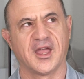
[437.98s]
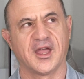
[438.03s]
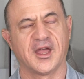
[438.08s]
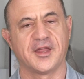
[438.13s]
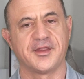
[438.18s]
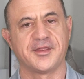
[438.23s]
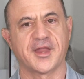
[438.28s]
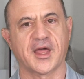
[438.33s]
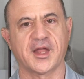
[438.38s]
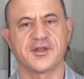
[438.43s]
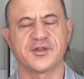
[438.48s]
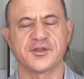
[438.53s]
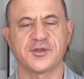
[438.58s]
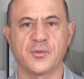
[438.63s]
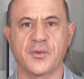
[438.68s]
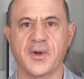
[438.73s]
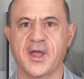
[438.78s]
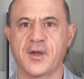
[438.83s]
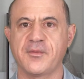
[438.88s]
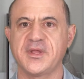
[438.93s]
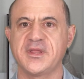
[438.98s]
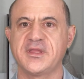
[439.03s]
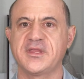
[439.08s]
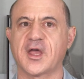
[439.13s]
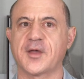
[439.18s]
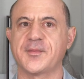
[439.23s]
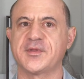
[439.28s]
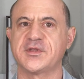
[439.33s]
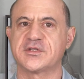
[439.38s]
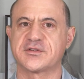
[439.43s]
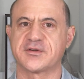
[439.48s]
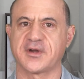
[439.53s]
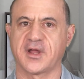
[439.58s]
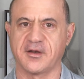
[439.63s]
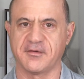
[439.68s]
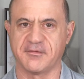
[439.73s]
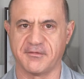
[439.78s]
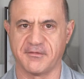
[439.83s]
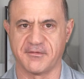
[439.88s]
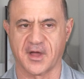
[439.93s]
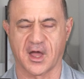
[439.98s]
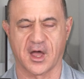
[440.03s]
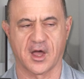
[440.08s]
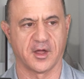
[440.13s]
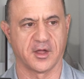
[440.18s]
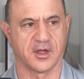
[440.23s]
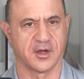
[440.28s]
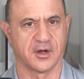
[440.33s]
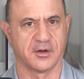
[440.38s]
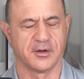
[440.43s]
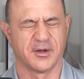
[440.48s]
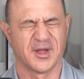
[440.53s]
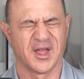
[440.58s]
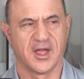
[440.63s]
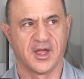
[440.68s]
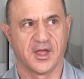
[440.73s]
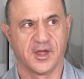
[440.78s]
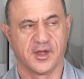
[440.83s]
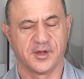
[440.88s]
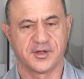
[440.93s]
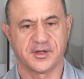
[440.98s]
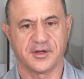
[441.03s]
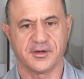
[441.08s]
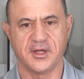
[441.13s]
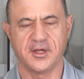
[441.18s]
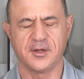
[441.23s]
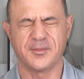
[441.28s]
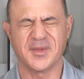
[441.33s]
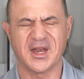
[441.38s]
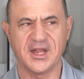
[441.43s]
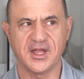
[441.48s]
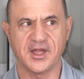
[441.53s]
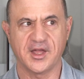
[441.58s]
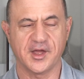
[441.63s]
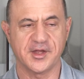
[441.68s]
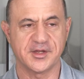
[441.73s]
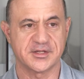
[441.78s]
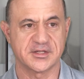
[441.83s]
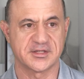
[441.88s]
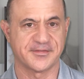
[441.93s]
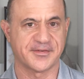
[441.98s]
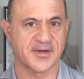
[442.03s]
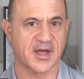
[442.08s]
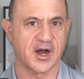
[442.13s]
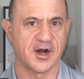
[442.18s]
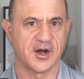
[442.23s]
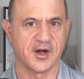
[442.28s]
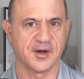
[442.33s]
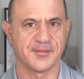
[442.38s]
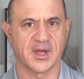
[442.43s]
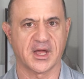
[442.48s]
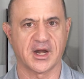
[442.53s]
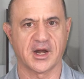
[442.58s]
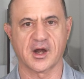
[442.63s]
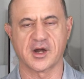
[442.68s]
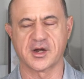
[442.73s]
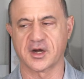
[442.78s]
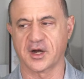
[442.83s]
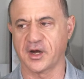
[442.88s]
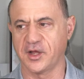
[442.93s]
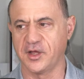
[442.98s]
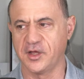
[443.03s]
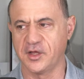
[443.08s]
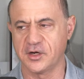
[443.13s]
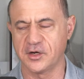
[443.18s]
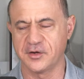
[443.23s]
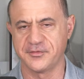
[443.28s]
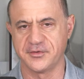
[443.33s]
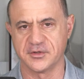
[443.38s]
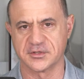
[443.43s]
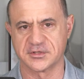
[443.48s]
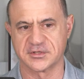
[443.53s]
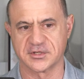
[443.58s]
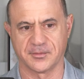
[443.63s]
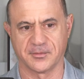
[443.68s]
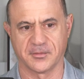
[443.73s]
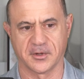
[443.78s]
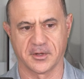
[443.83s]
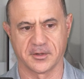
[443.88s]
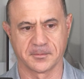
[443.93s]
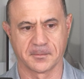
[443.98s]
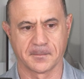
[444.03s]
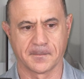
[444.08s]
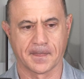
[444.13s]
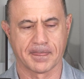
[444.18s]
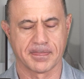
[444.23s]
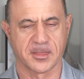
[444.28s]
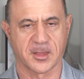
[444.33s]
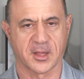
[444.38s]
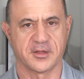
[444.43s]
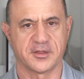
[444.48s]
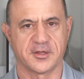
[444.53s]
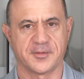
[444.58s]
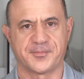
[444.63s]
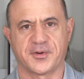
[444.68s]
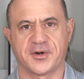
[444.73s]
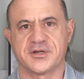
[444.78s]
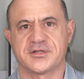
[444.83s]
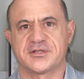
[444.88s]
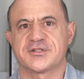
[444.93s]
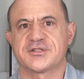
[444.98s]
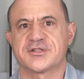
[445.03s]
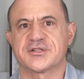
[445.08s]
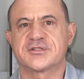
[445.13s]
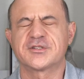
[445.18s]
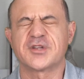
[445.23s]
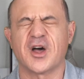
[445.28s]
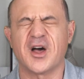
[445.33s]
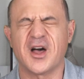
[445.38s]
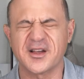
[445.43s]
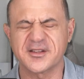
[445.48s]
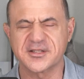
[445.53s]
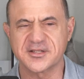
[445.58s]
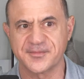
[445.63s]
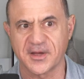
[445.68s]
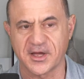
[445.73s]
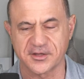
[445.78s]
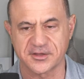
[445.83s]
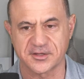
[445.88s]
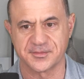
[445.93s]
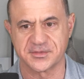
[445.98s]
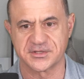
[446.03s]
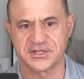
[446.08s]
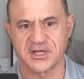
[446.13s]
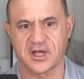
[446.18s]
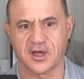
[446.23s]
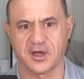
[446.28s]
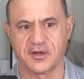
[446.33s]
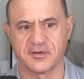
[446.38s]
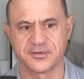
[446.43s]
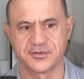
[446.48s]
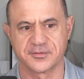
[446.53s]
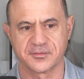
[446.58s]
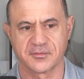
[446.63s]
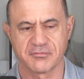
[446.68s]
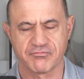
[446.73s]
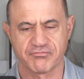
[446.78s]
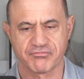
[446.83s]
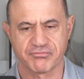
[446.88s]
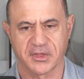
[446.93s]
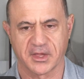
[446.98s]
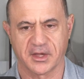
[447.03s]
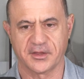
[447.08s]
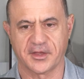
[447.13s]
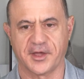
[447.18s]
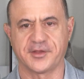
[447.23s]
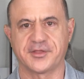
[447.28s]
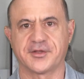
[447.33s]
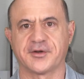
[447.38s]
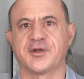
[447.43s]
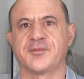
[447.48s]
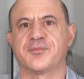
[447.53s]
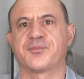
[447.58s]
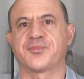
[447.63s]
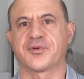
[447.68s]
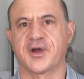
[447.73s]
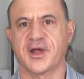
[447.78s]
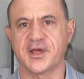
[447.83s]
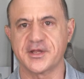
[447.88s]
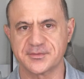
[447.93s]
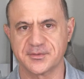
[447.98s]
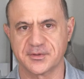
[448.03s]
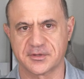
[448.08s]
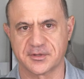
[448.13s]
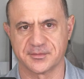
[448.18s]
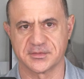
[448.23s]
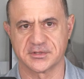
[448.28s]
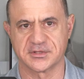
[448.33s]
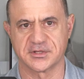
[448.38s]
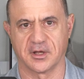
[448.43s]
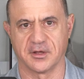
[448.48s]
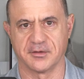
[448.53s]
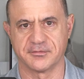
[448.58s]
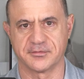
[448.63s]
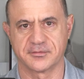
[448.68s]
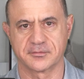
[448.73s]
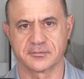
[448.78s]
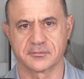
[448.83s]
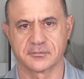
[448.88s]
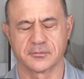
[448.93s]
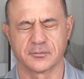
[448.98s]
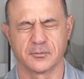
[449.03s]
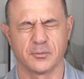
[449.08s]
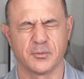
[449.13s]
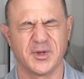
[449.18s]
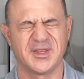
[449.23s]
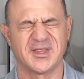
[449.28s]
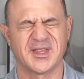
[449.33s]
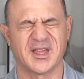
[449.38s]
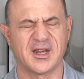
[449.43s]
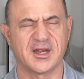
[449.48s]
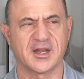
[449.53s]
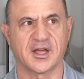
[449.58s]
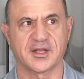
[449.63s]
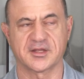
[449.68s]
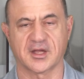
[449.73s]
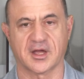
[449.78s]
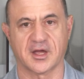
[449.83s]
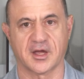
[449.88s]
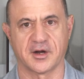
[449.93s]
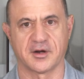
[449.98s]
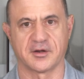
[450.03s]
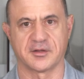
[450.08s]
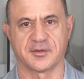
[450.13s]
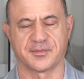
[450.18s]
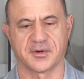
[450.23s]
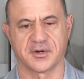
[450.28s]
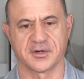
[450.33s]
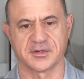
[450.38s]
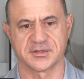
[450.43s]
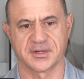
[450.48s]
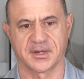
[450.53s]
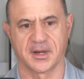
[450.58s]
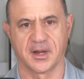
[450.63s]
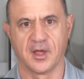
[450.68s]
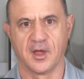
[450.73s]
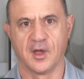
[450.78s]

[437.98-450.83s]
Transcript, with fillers: And that's the way we demonstrate value. So in many cases, if a hiring manager interviews someone and the person just talks about themselves, like they're impressed with themselves, we tend not to hire the person.